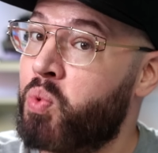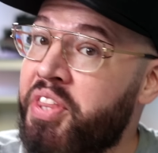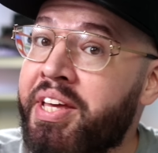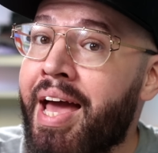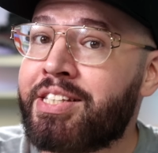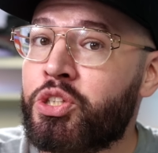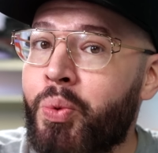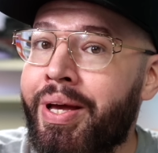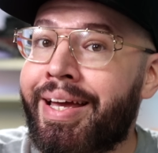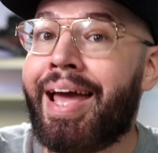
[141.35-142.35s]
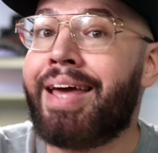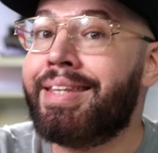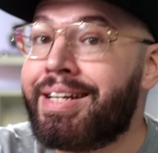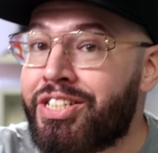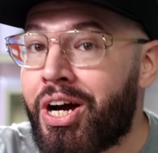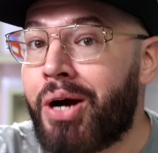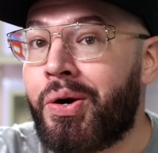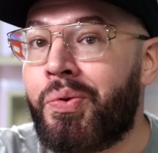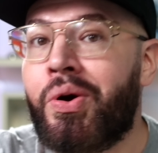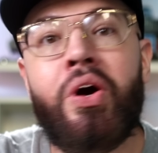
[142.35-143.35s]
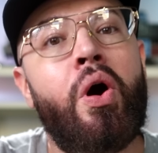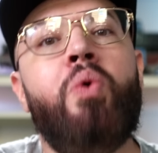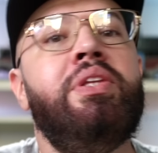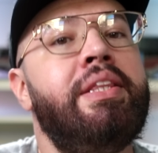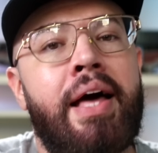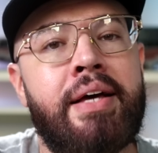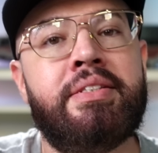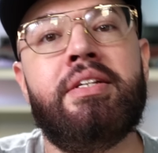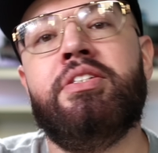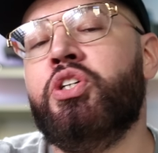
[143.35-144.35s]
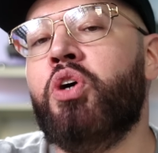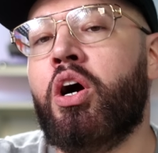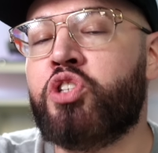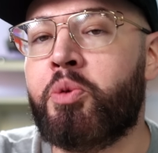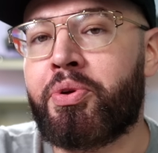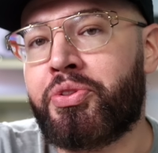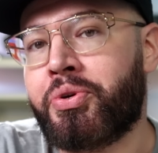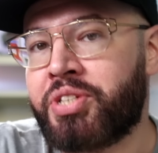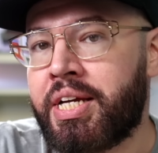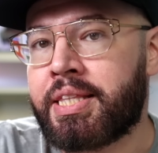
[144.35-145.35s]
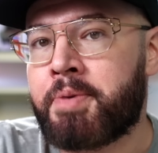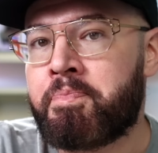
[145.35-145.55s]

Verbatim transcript: Rey the Castaway and Ninjago only last until October thirteenth.